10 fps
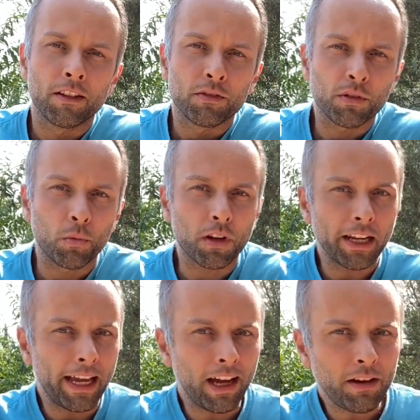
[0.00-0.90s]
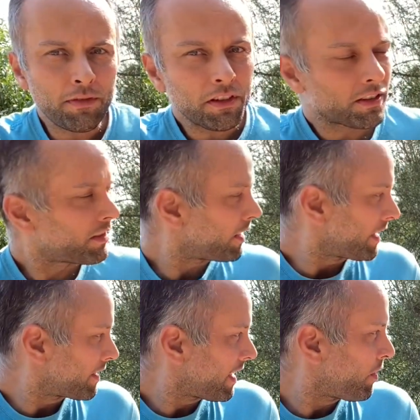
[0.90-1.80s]
So what I have here is an
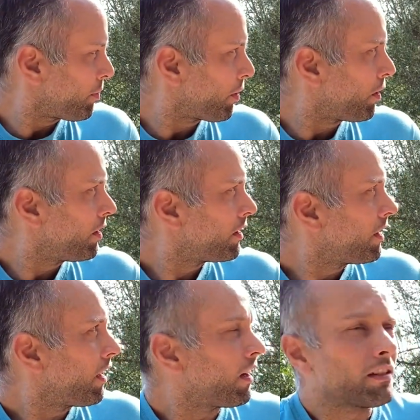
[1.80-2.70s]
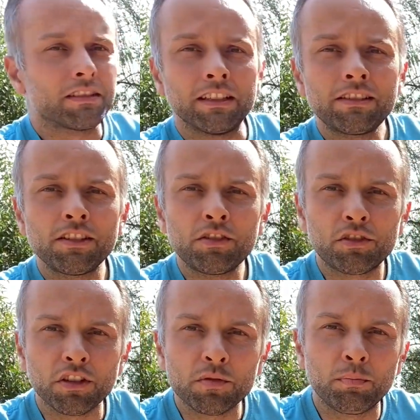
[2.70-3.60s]
example. This is
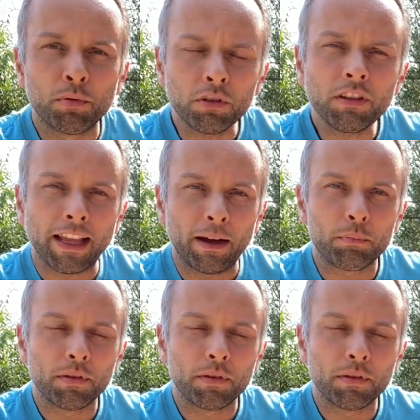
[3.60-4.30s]
just burlap